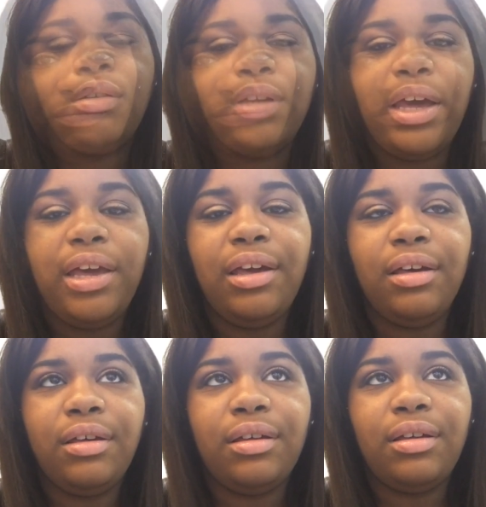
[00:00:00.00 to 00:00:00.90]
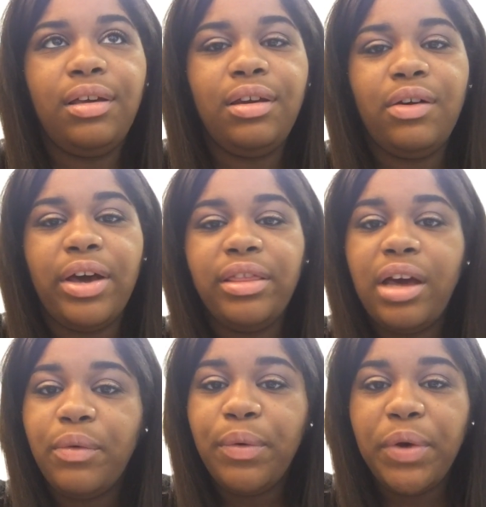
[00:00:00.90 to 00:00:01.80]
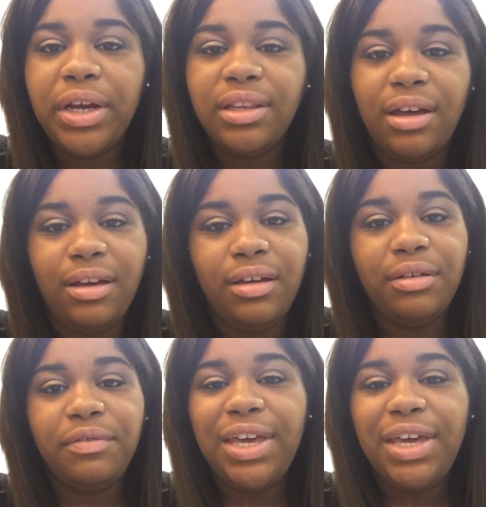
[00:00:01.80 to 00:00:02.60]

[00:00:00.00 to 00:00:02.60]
like, you know, I thought we were in love.